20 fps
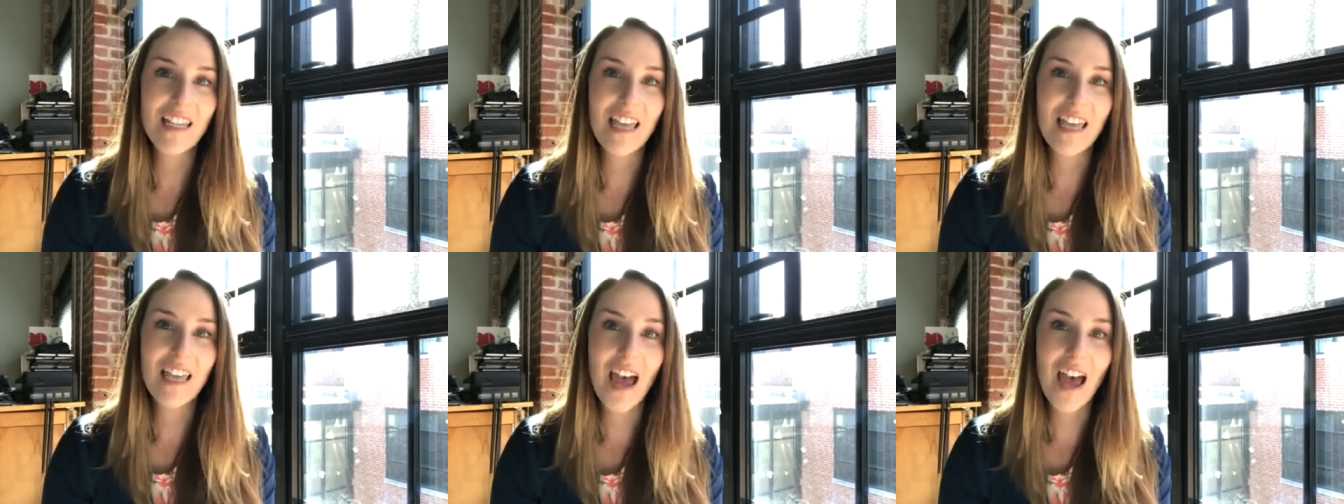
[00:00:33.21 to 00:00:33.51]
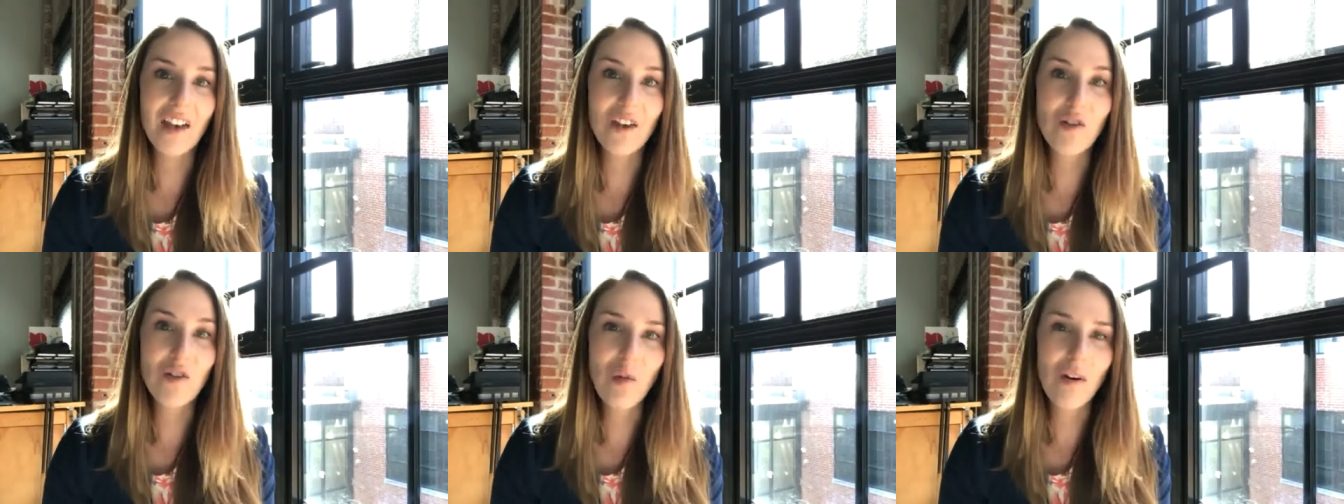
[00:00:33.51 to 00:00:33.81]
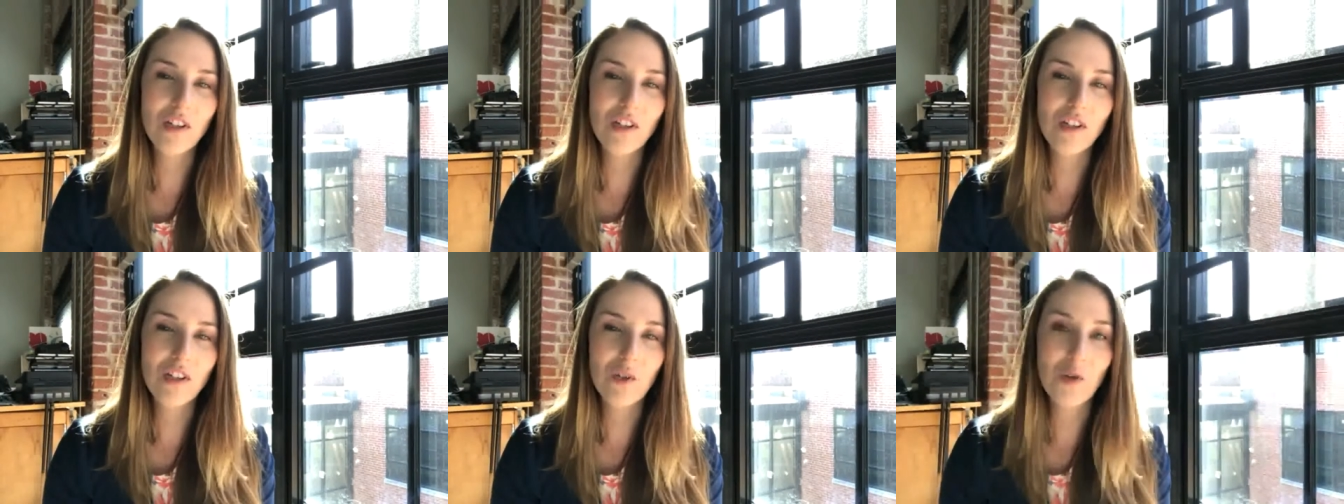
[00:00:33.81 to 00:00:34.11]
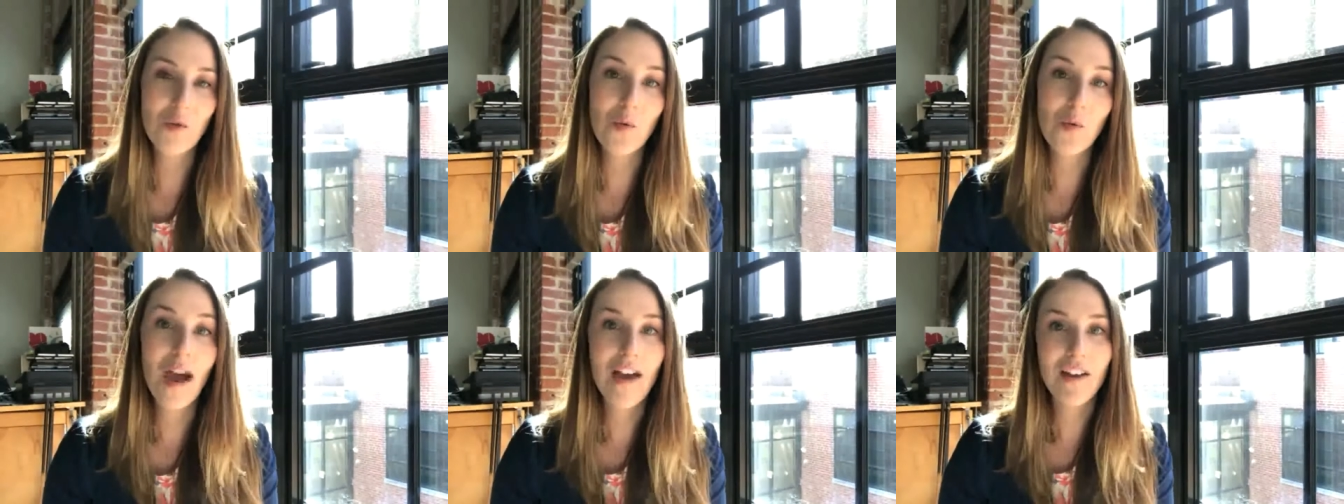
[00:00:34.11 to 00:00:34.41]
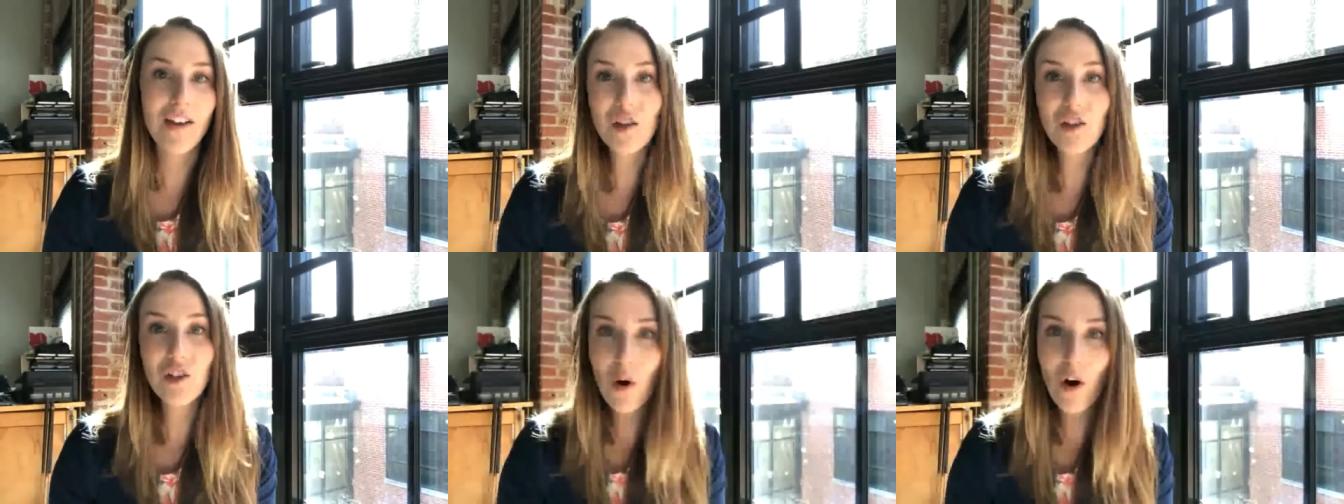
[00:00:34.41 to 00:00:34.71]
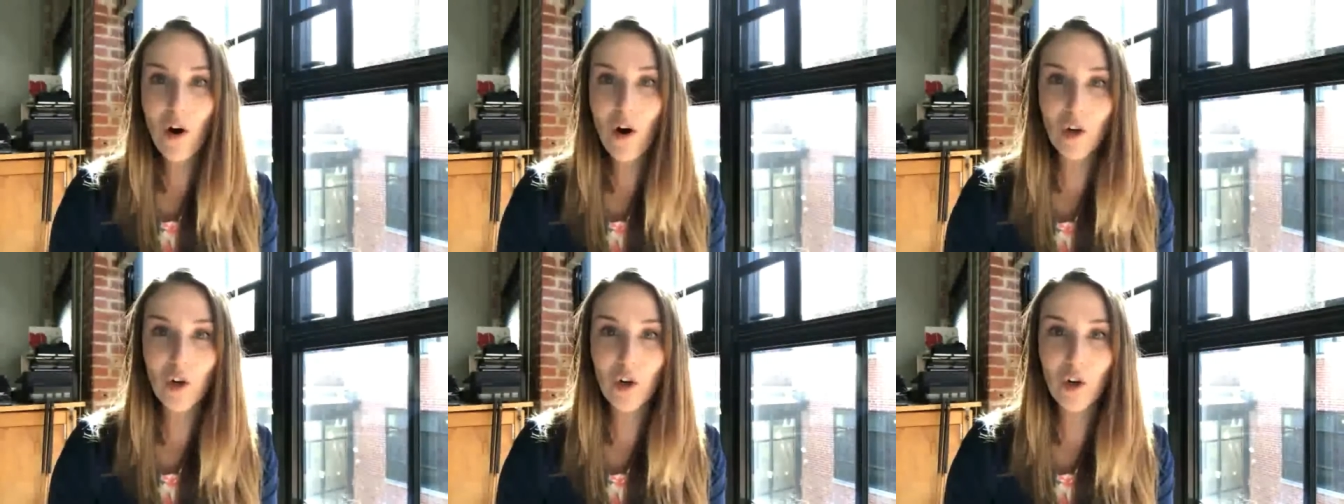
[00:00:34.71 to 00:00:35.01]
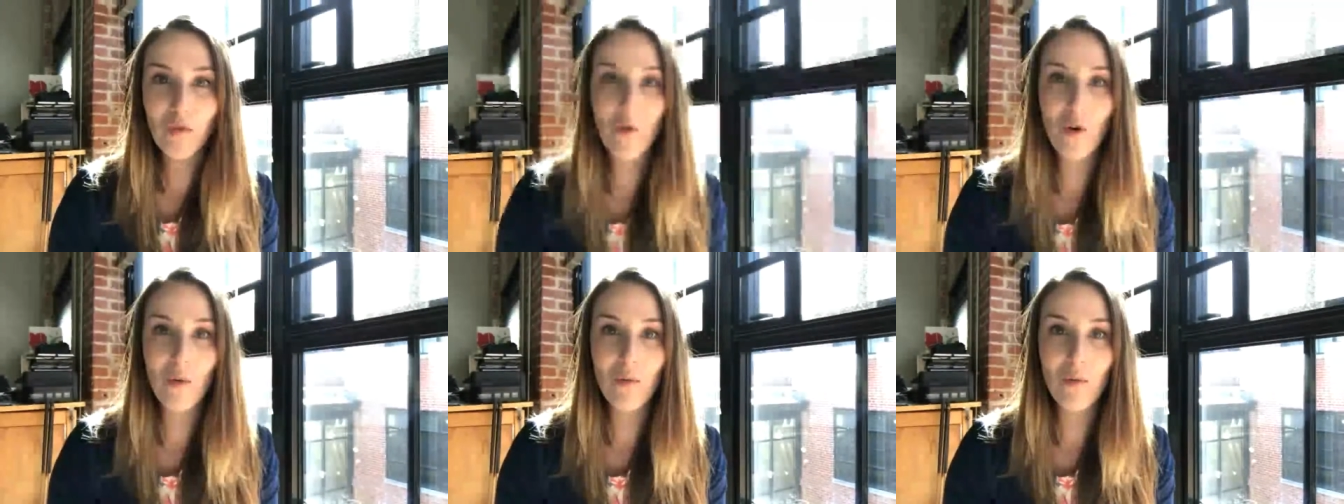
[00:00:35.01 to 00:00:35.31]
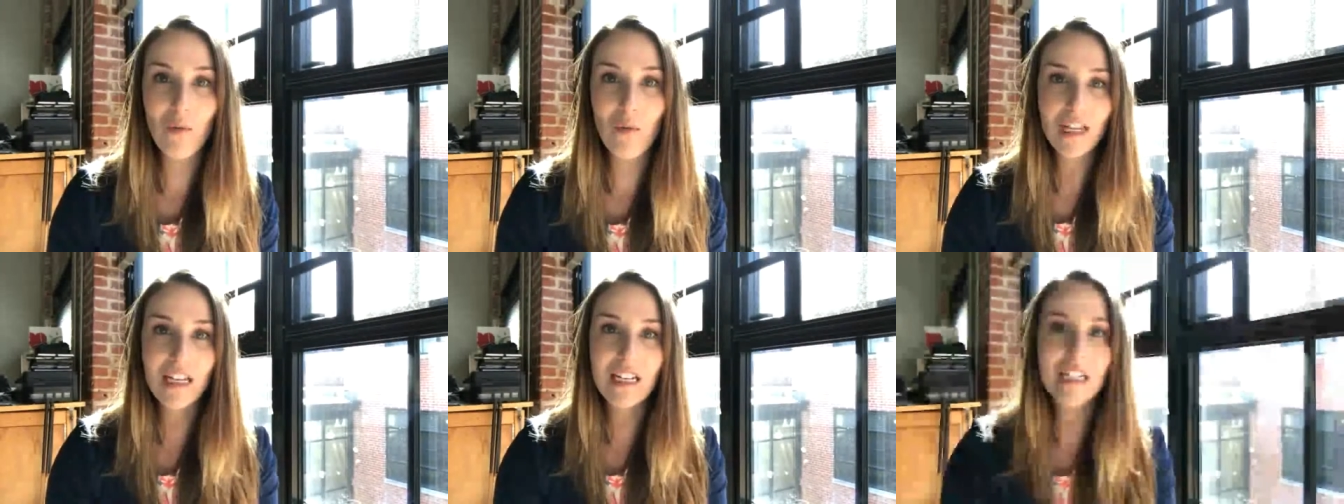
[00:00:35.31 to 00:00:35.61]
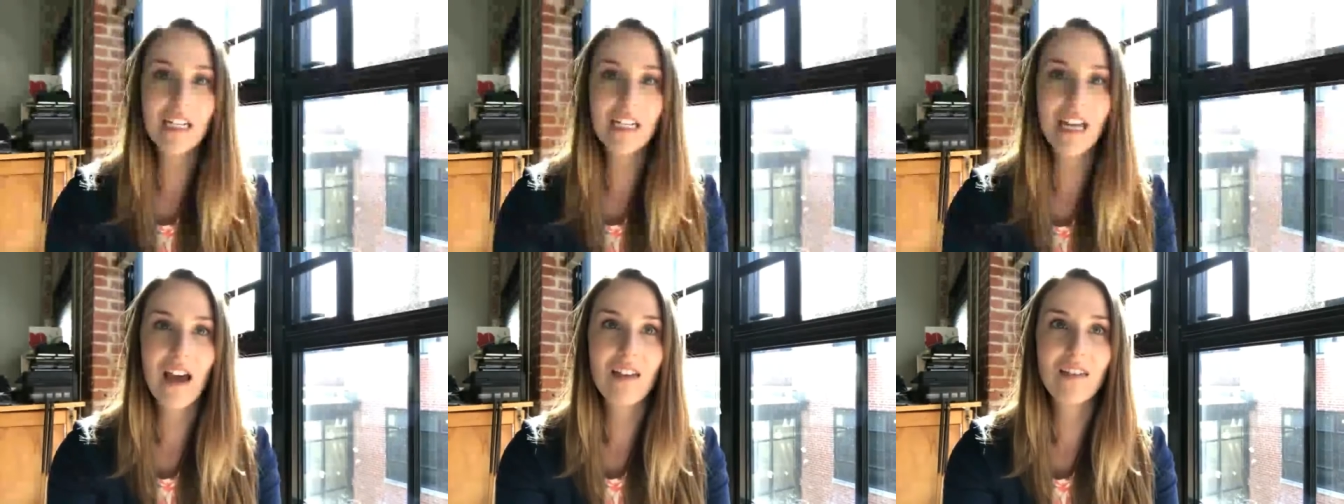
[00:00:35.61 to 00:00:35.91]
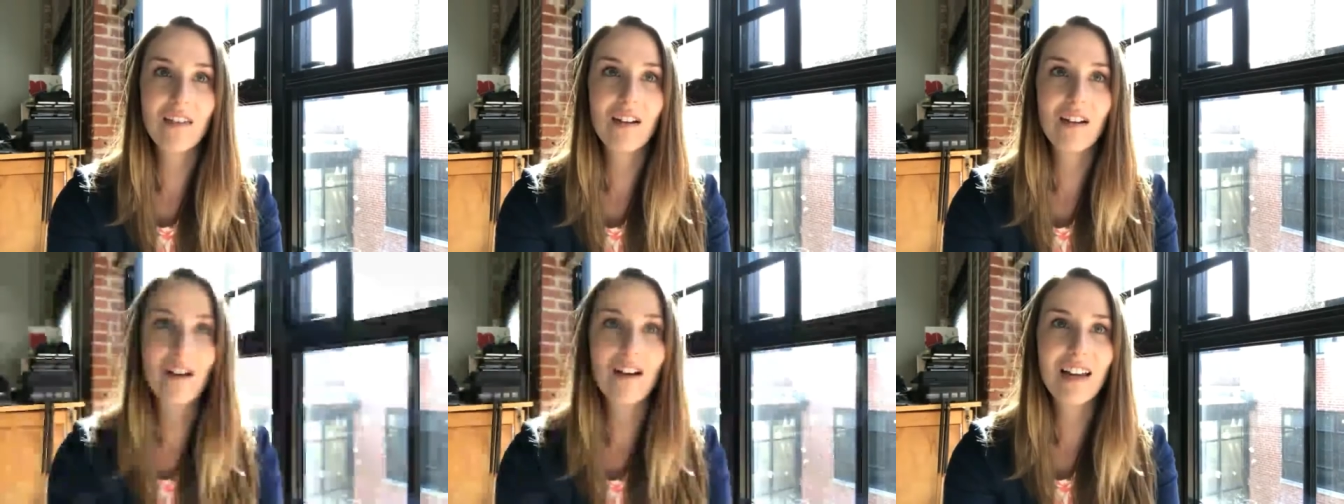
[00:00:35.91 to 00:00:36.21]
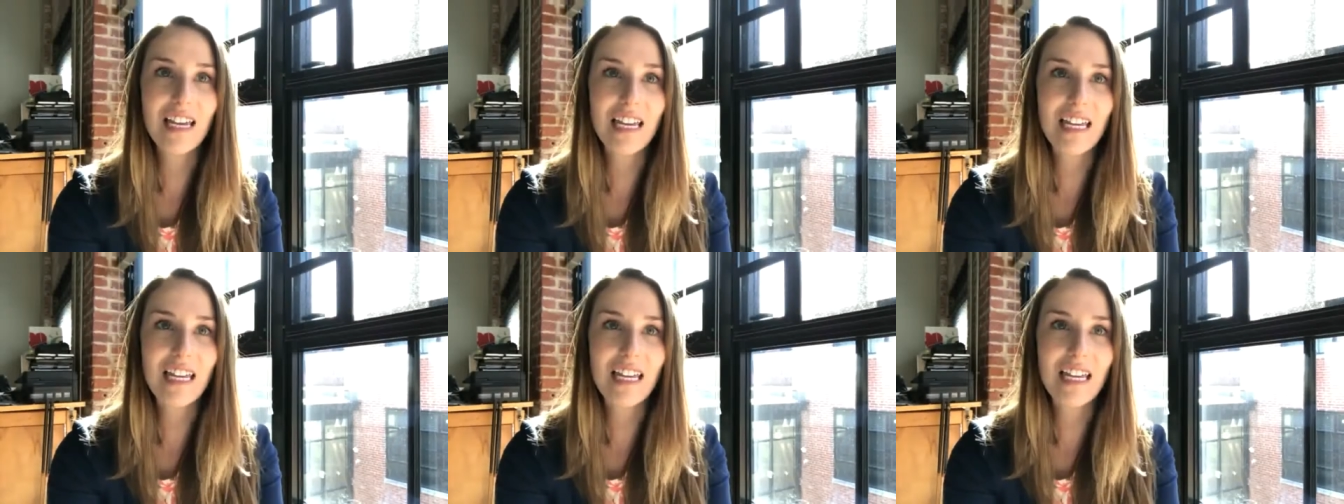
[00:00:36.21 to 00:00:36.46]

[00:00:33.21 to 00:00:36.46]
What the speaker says: that you want to ask your partner before moving in together